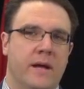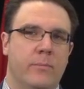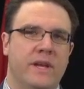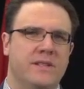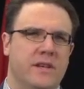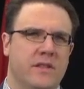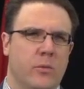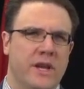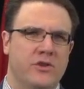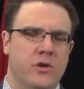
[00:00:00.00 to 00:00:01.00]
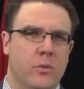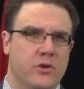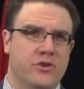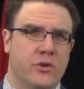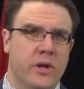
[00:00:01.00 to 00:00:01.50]
that basically the ratio
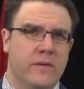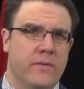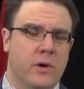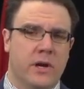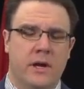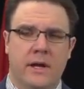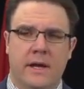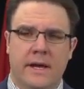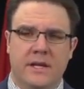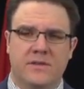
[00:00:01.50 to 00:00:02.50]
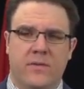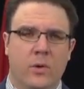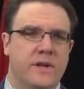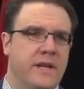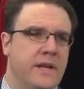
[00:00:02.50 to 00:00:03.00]
we're shooting for is
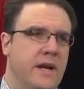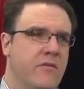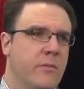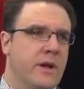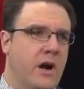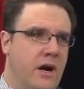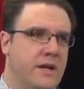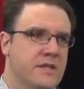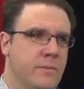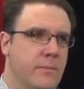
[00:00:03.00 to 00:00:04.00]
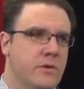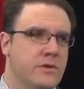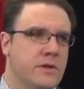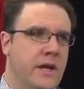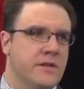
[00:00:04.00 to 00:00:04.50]
fourteen government caucus
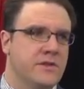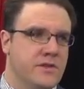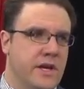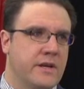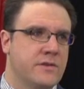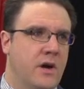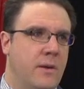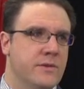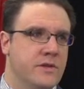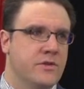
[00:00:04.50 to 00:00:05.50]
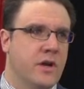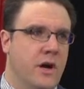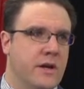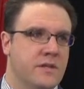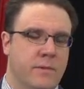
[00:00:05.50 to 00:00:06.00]
members and six opposition
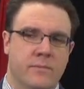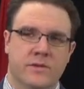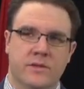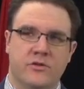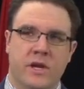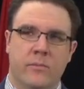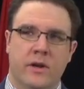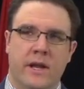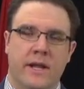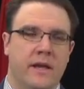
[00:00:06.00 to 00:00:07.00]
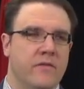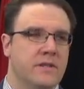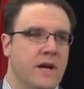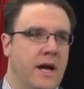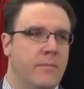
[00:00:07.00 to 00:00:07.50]
caucus members in the chamber at any
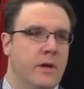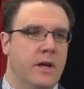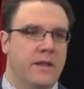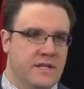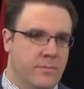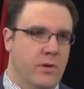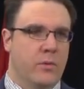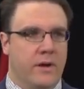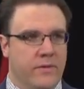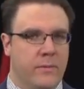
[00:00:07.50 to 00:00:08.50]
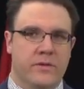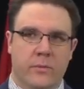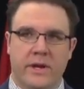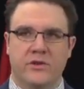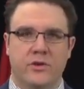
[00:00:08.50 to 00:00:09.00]
given time. That's about roughly with the
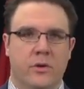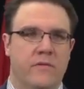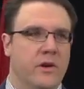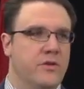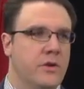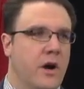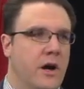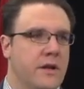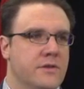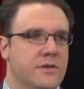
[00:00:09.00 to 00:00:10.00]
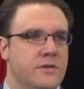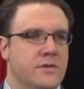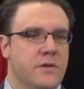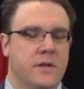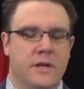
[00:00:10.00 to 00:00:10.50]
ratio of our two caucuses
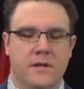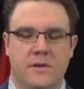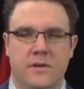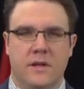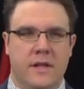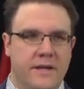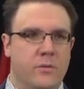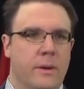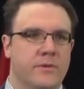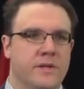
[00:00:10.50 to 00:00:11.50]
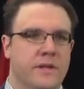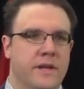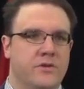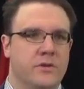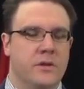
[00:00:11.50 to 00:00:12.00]
to the to the elected
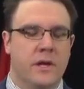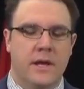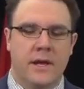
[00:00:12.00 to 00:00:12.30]
representation.